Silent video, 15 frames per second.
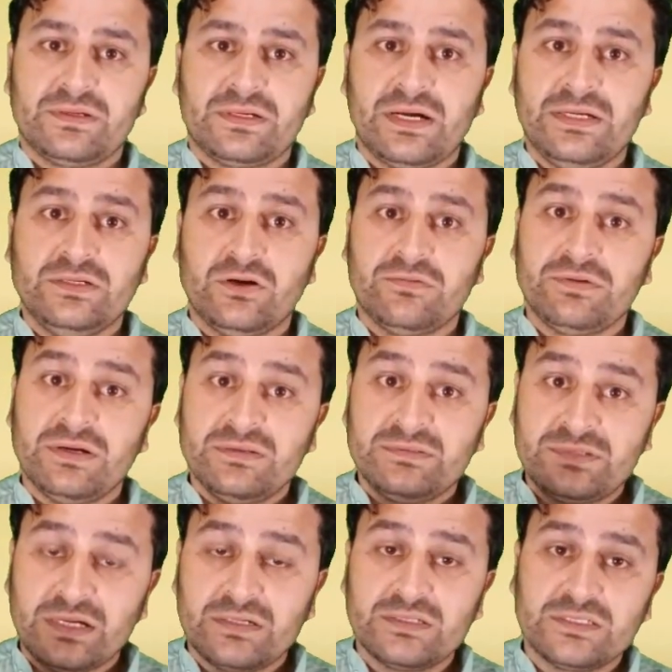kind of
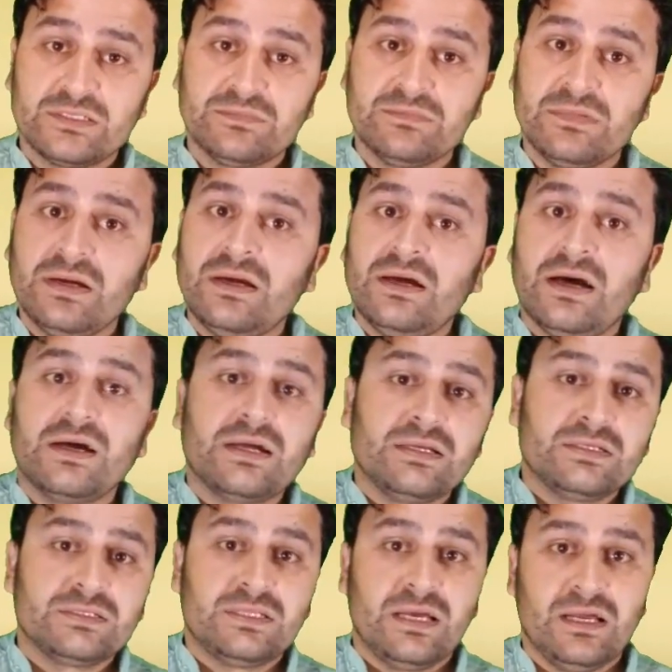terrorism
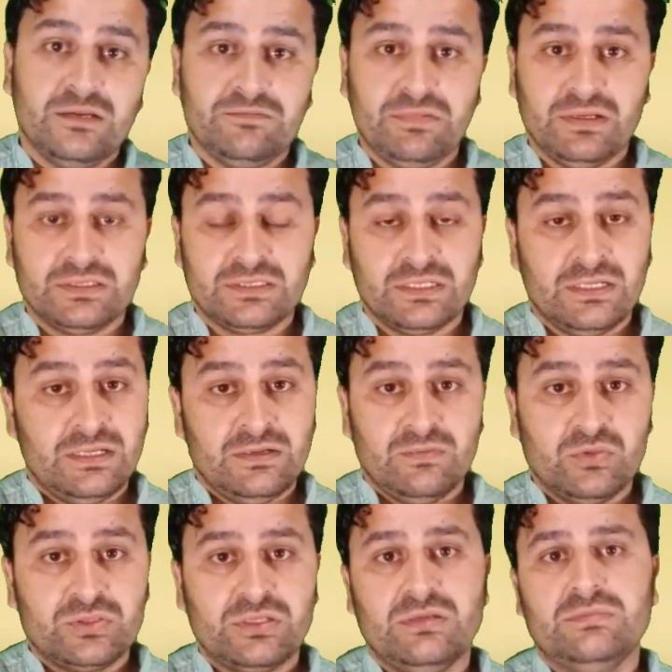against the helpless
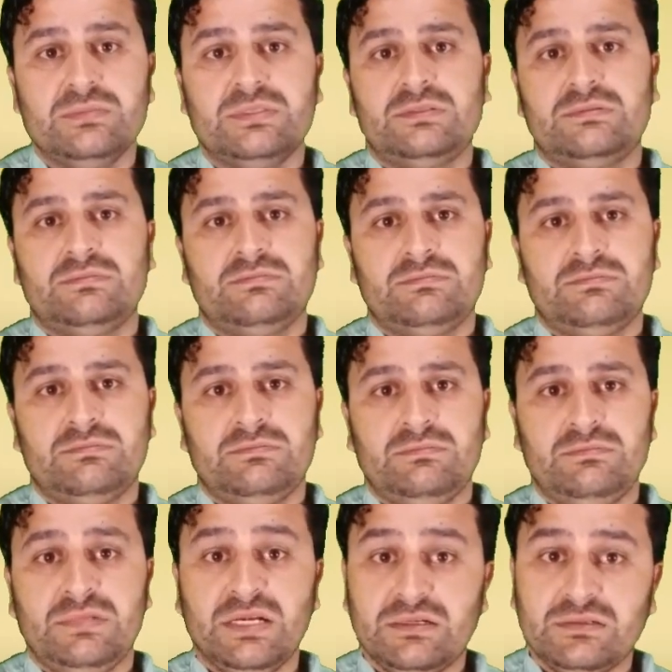Muslims.
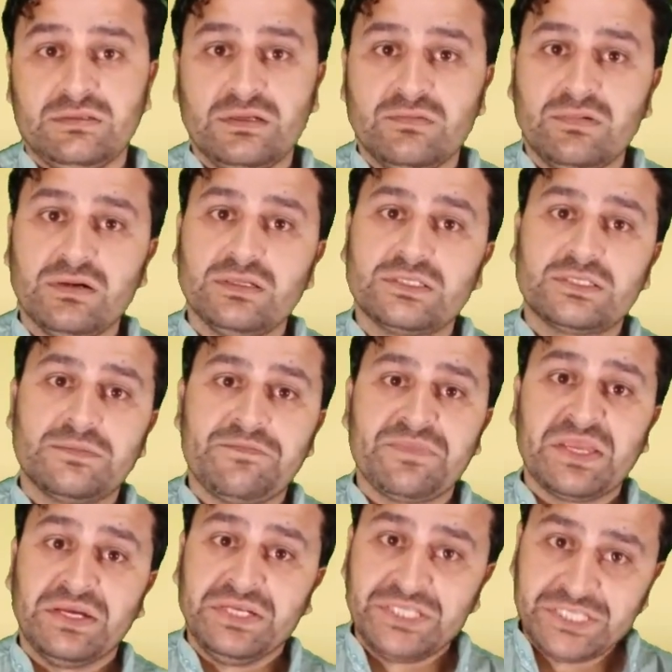Yet the world's
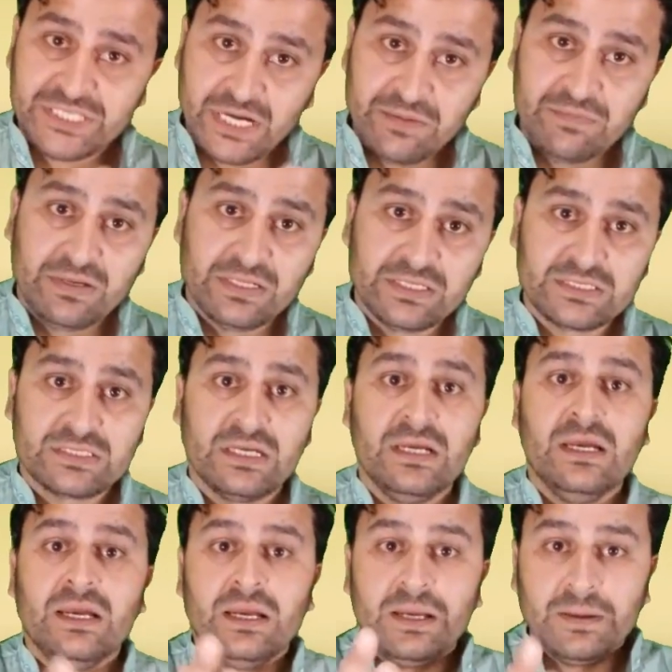shameless,
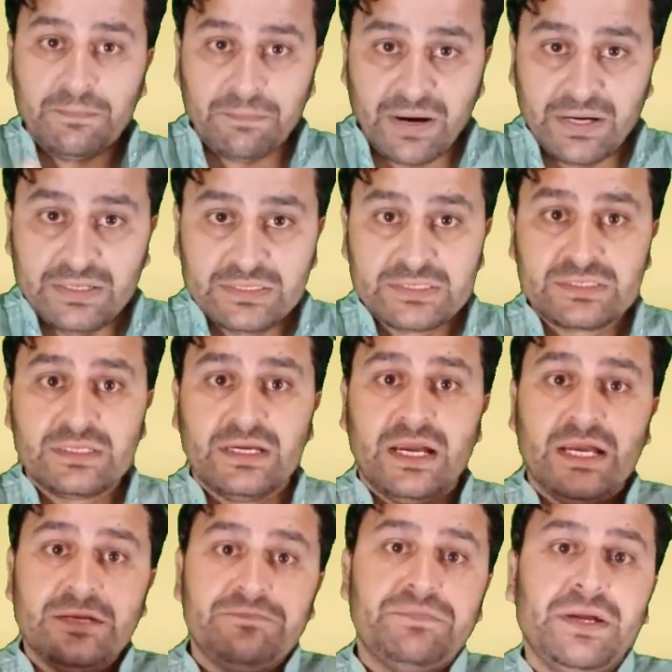biased,
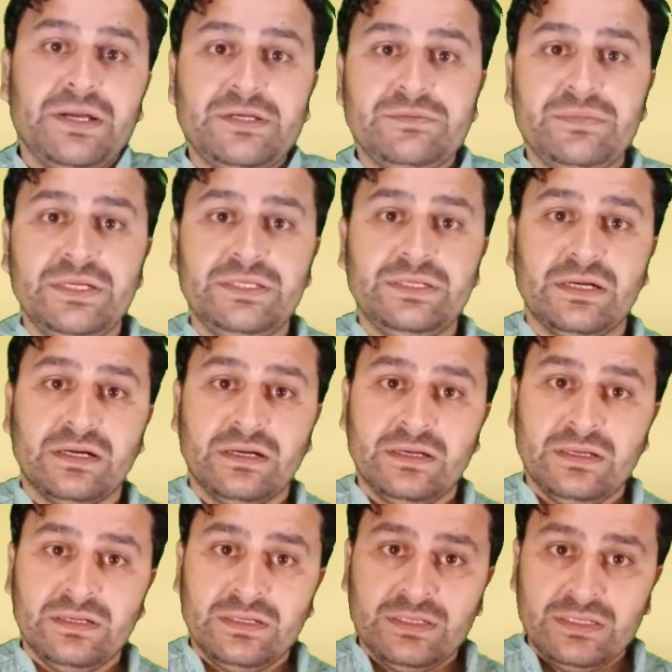and paid media
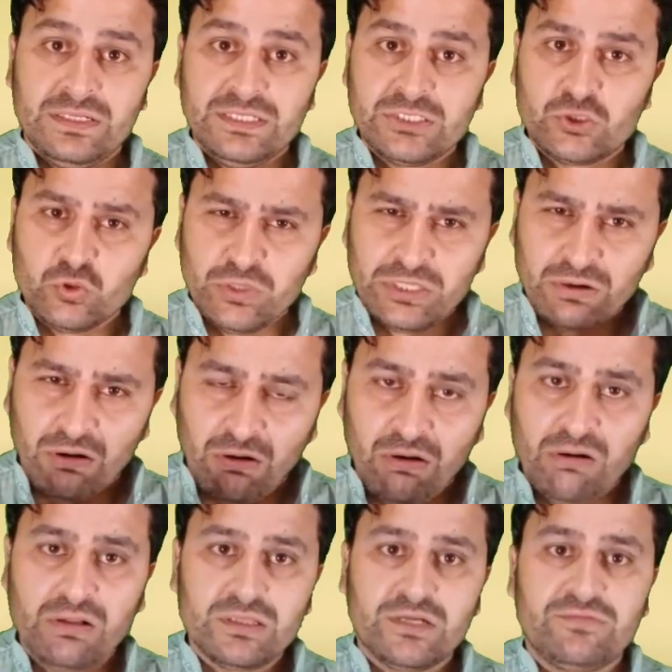is doing
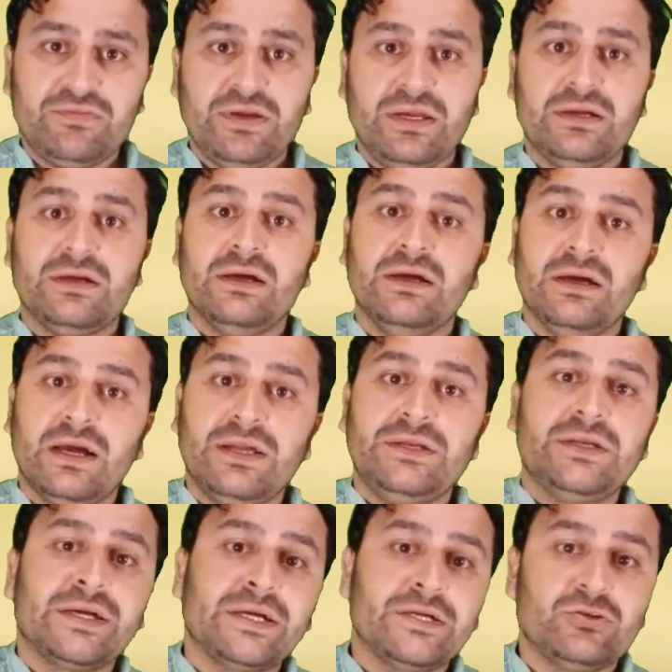all the fake and
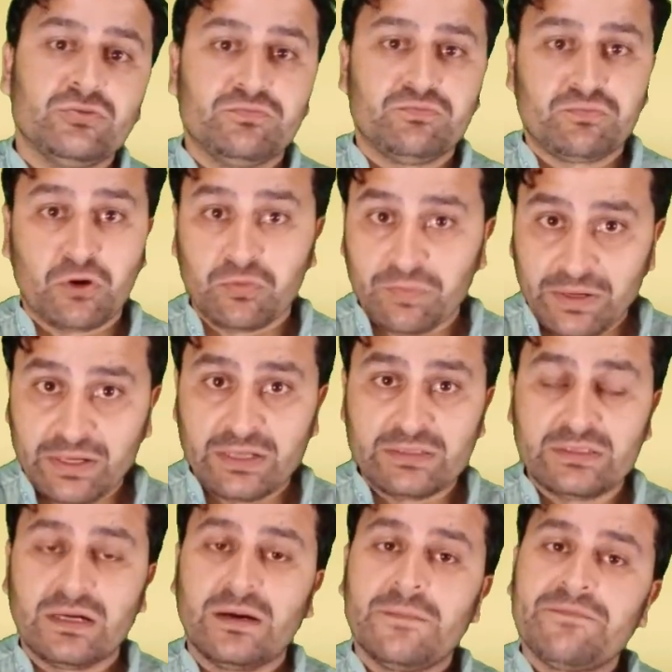negative
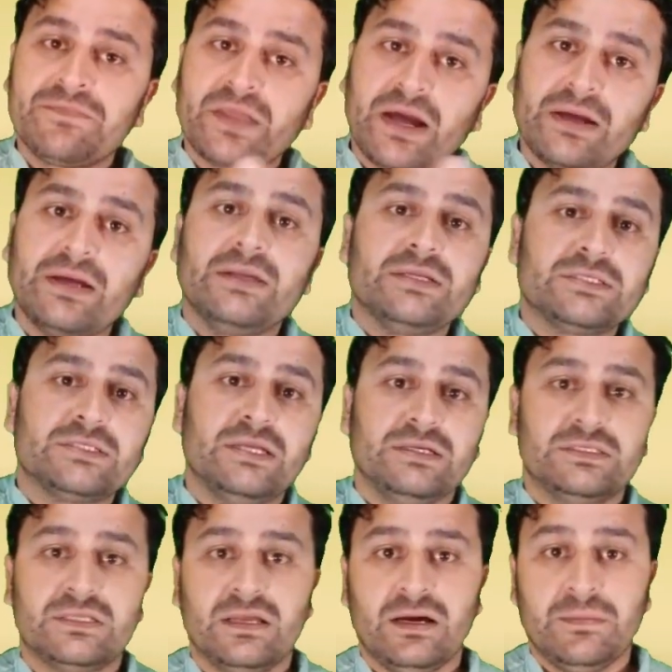propaganda against the
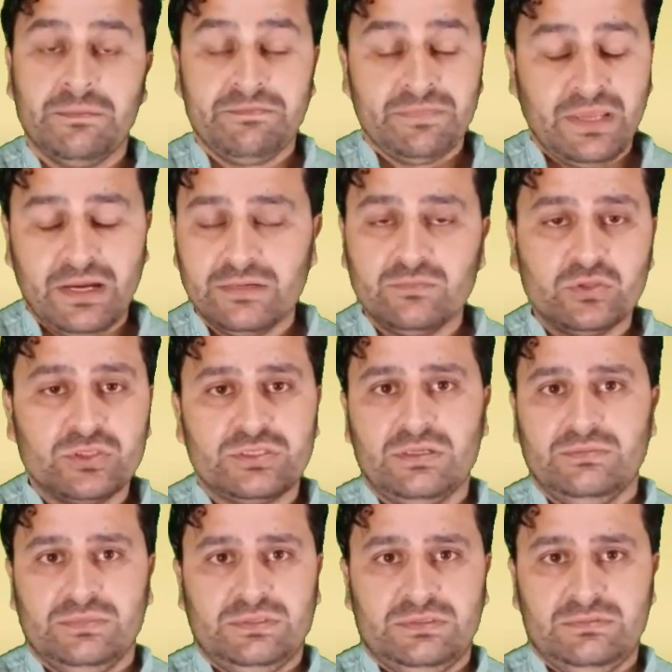Islam and
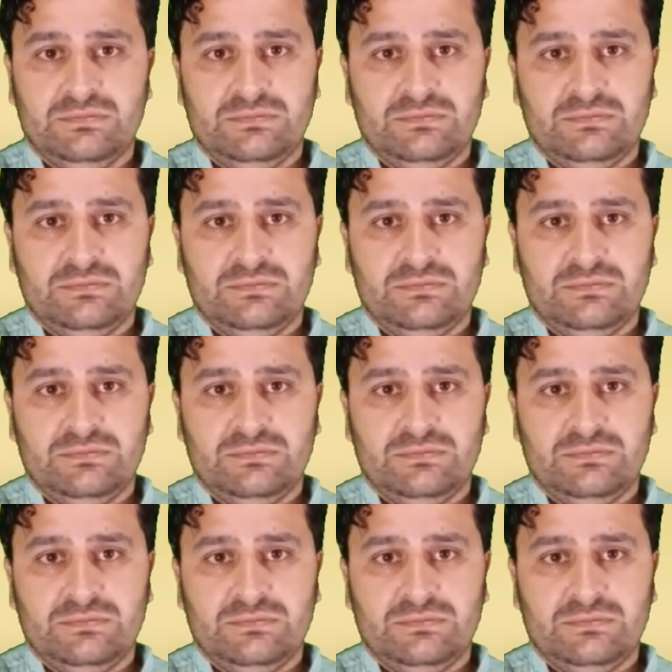Muslims.